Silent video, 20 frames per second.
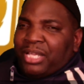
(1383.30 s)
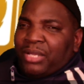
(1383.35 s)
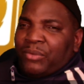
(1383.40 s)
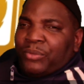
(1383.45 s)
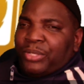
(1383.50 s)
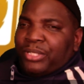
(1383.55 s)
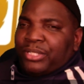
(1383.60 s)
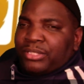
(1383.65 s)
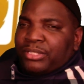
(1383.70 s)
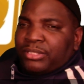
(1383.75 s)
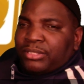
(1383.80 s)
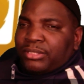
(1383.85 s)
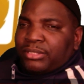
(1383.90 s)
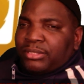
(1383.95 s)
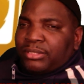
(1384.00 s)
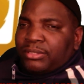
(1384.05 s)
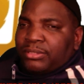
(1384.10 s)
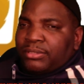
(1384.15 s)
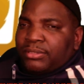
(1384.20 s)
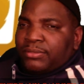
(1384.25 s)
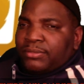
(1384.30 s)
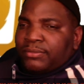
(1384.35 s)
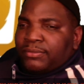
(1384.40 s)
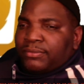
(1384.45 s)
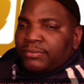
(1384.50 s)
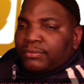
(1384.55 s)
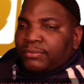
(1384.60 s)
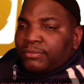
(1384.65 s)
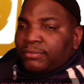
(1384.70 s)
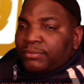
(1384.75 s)
witnesses?
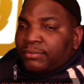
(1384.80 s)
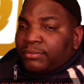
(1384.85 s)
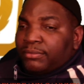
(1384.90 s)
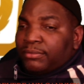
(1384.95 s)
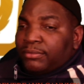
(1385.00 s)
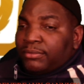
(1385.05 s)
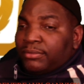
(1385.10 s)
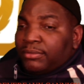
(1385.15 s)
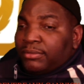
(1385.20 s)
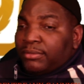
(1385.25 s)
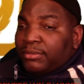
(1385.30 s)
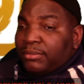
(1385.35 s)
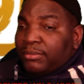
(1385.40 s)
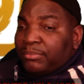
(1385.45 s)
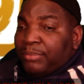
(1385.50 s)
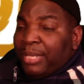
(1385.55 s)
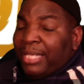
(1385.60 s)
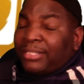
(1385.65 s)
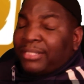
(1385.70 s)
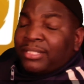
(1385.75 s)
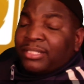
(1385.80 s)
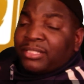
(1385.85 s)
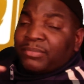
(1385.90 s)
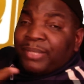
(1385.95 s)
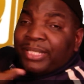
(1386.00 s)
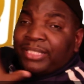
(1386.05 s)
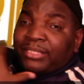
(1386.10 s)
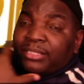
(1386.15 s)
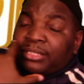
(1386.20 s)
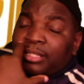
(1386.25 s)
Make this
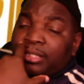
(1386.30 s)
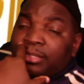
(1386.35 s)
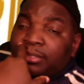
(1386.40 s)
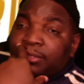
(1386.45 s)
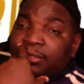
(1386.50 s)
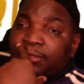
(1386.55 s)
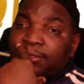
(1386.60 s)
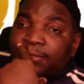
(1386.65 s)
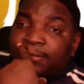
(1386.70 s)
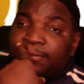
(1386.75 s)
make sense.